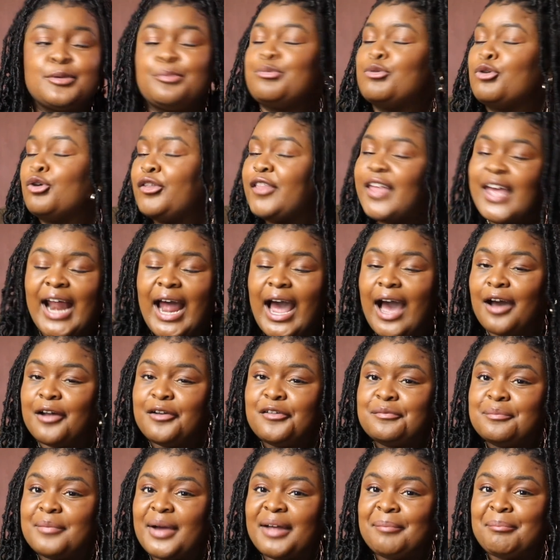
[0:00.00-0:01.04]
pull that out
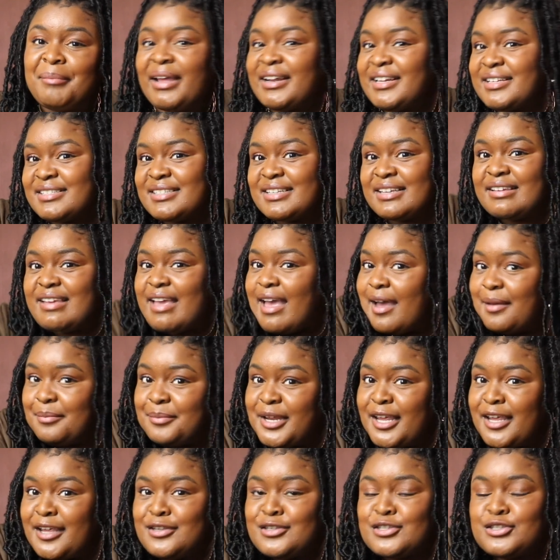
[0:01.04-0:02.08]
of my medicine
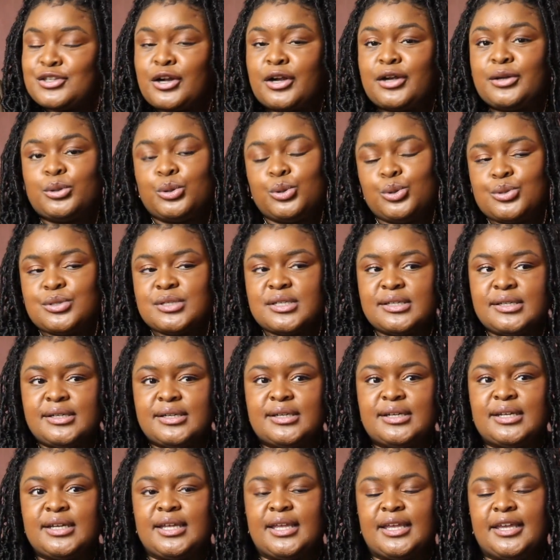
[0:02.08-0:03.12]
cabinet and start using
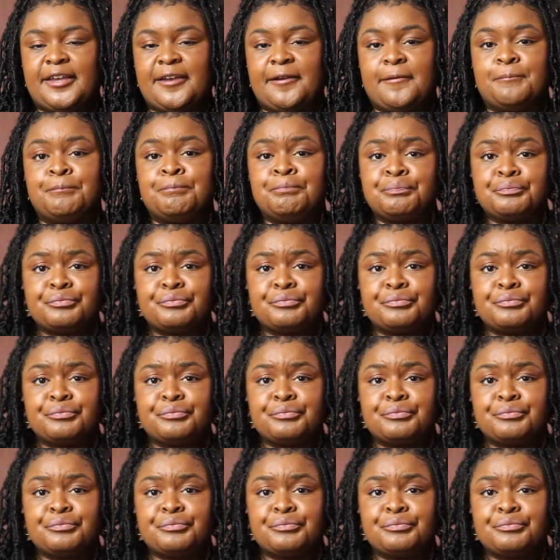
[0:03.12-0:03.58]
it again.